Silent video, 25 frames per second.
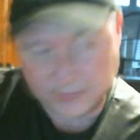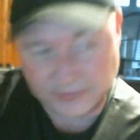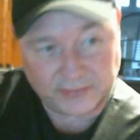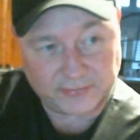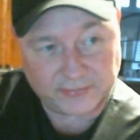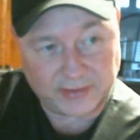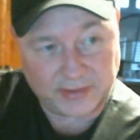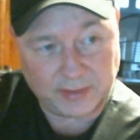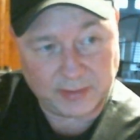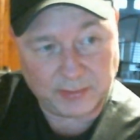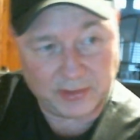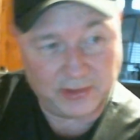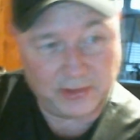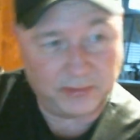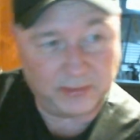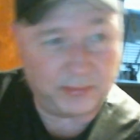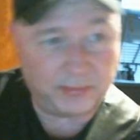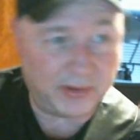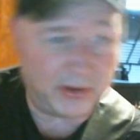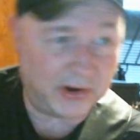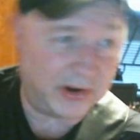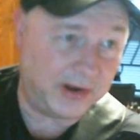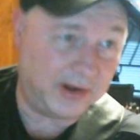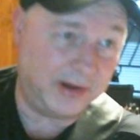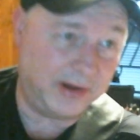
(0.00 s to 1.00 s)
a tremolo
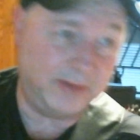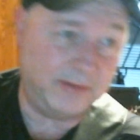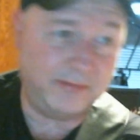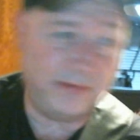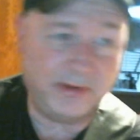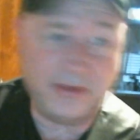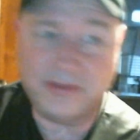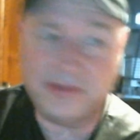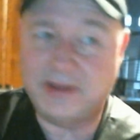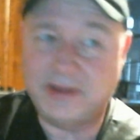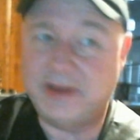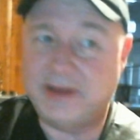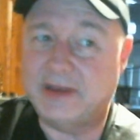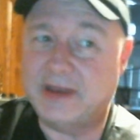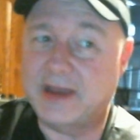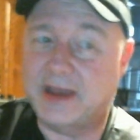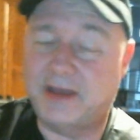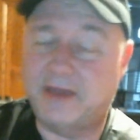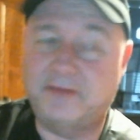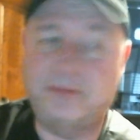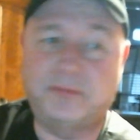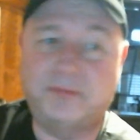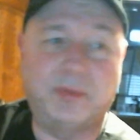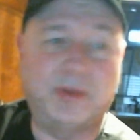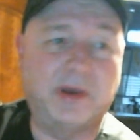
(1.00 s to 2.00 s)
bar and really
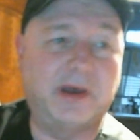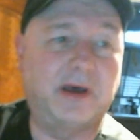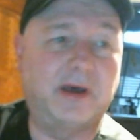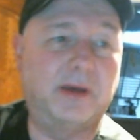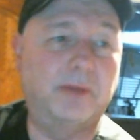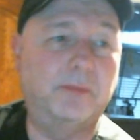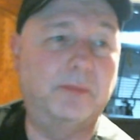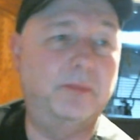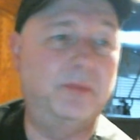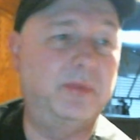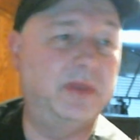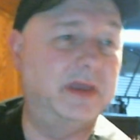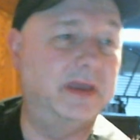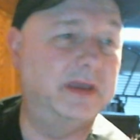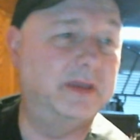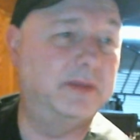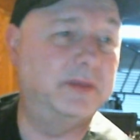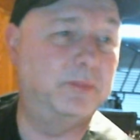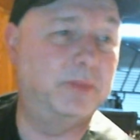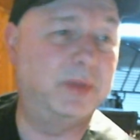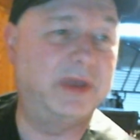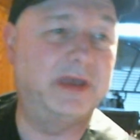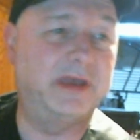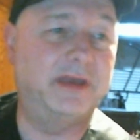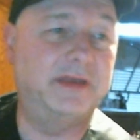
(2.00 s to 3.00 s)
dive bomb
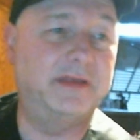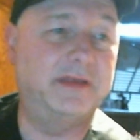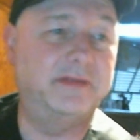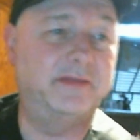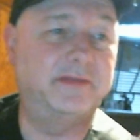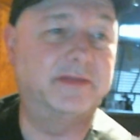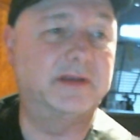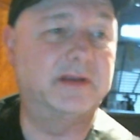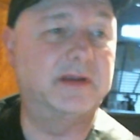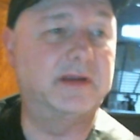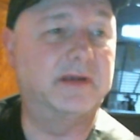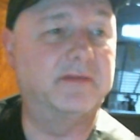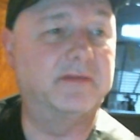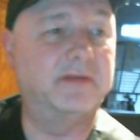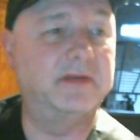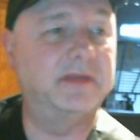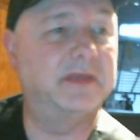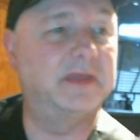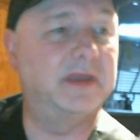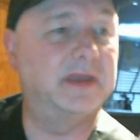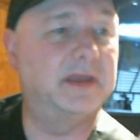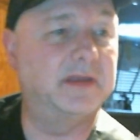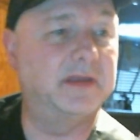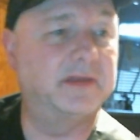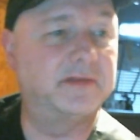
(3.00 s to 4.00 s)
big bends and
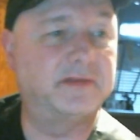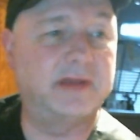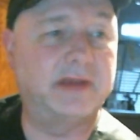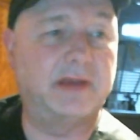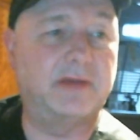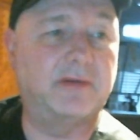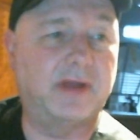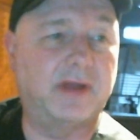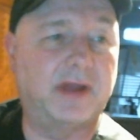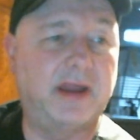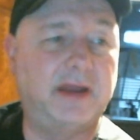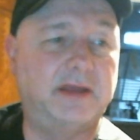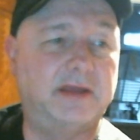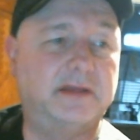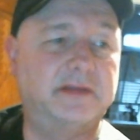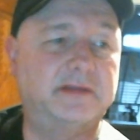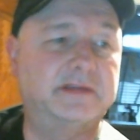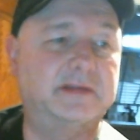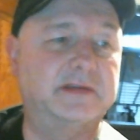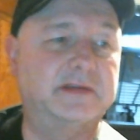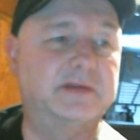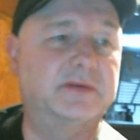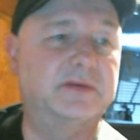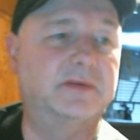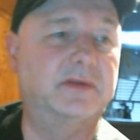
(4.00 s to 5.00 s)
everything and stay right in
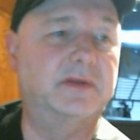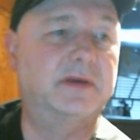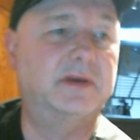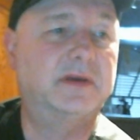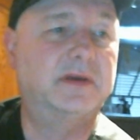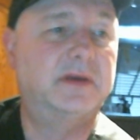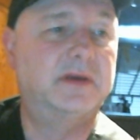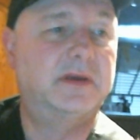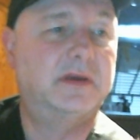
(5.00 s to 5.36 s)
tune.